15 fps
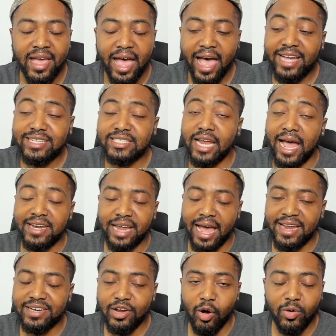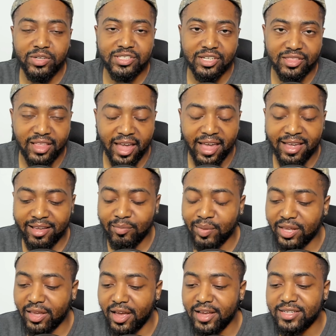actually i, I know it's a thing
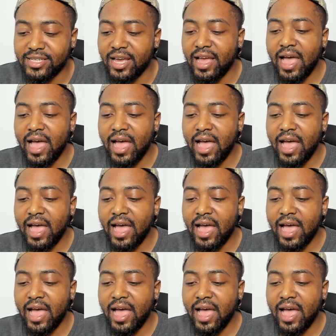because